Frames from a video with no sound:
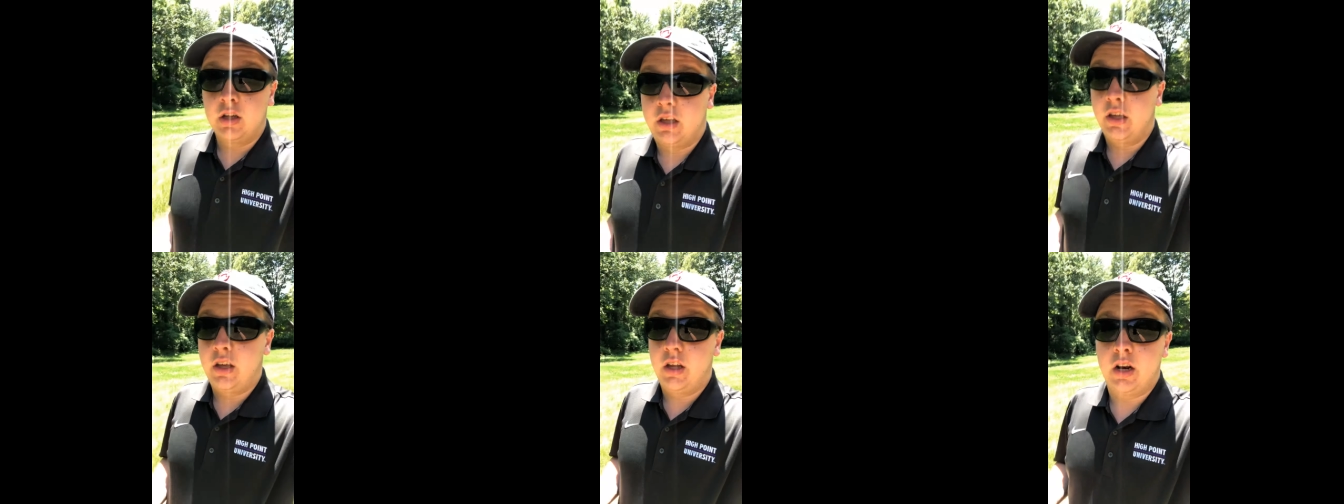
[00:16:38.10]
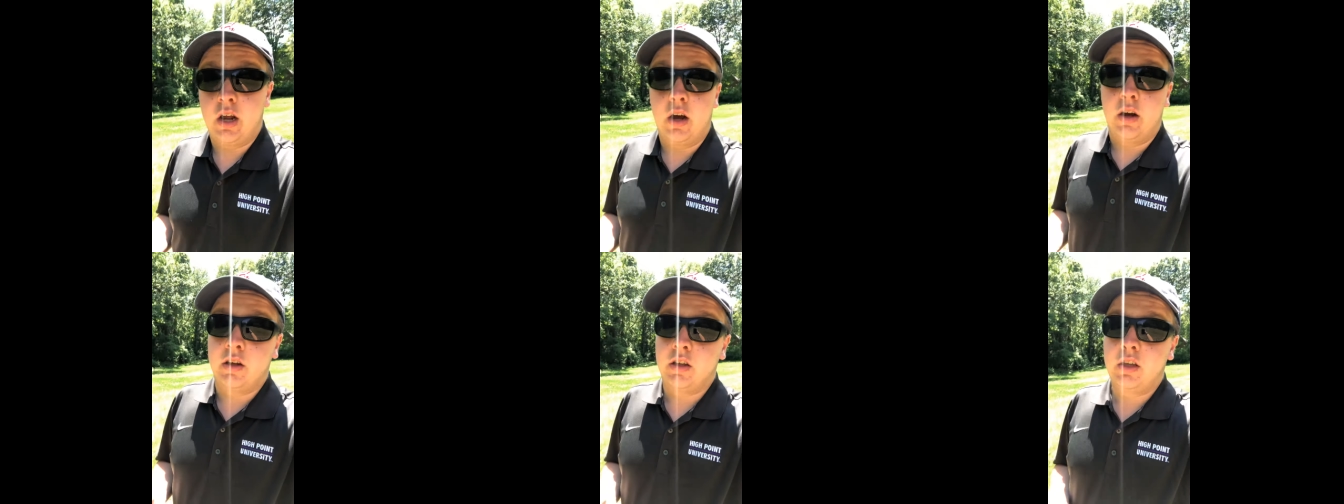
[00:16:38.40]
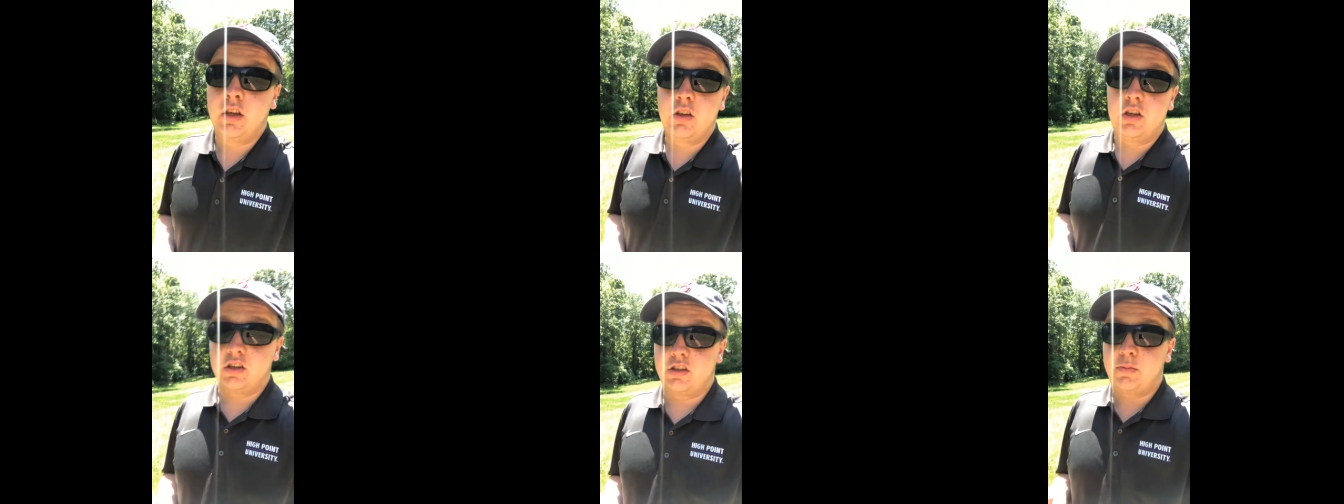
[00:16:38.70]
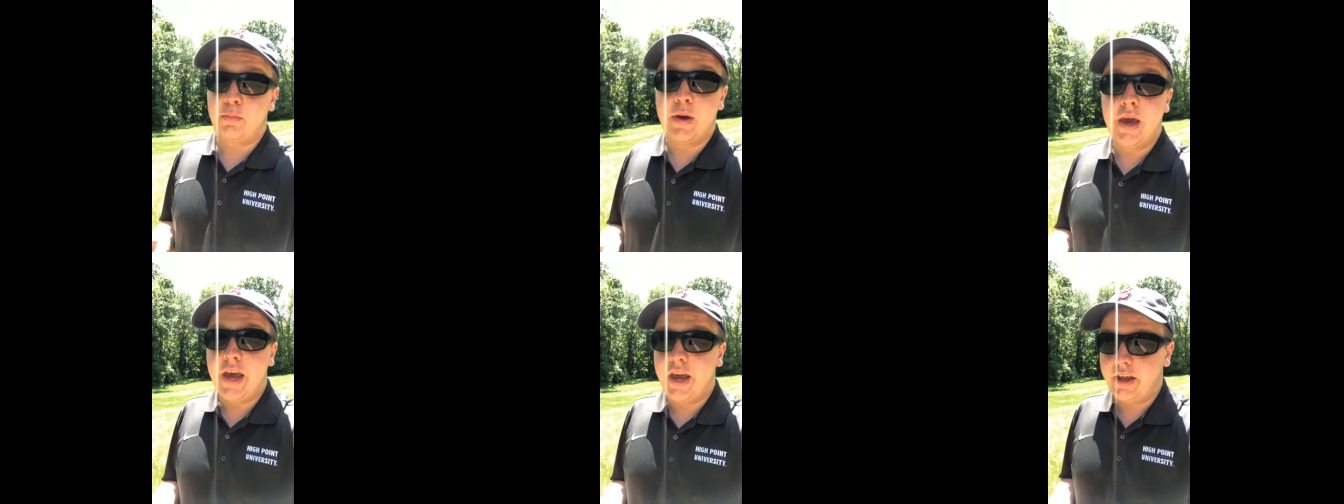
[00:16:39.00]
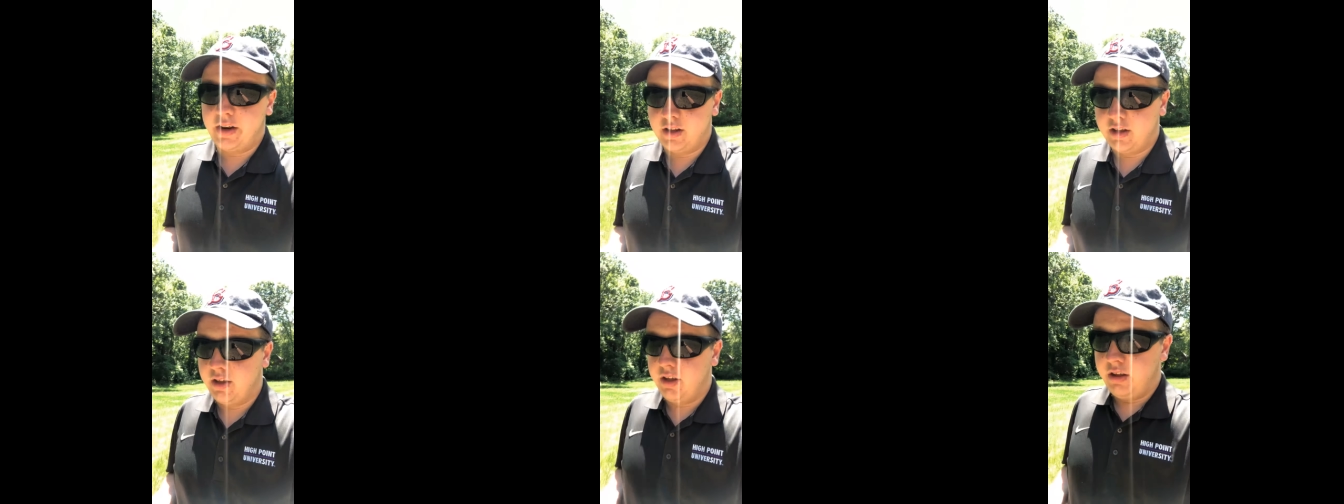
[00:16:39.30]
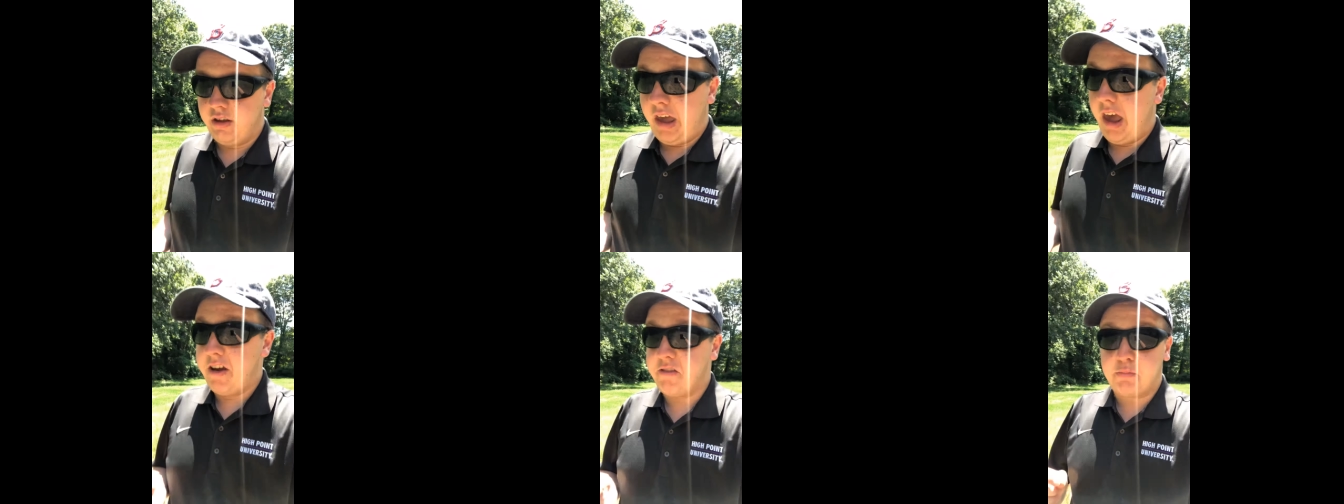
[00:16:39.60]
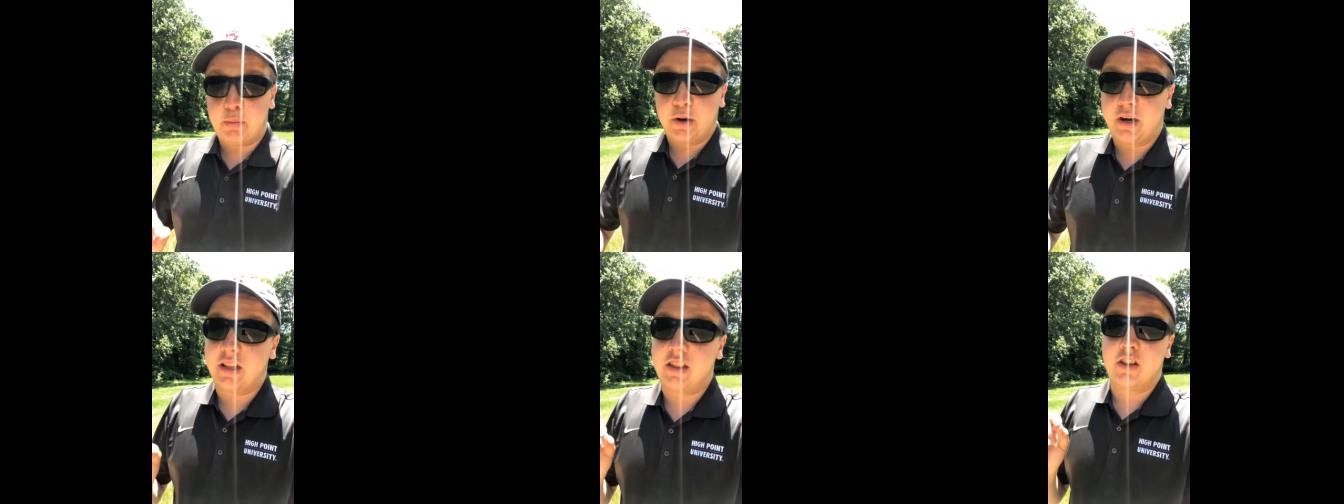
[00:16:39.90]
you know, you just made
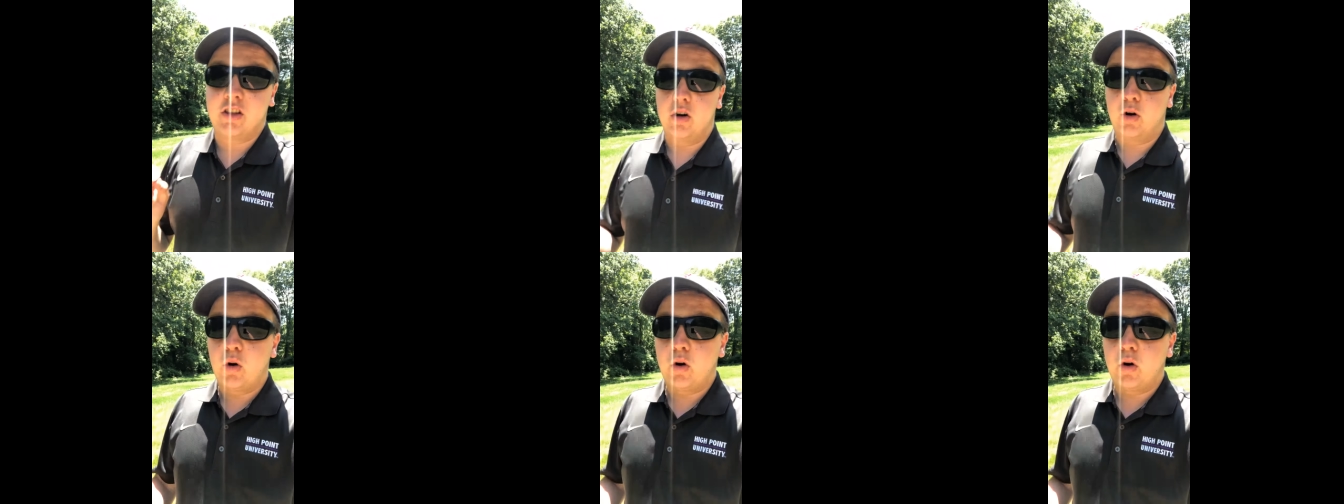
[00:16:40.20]
everybody in the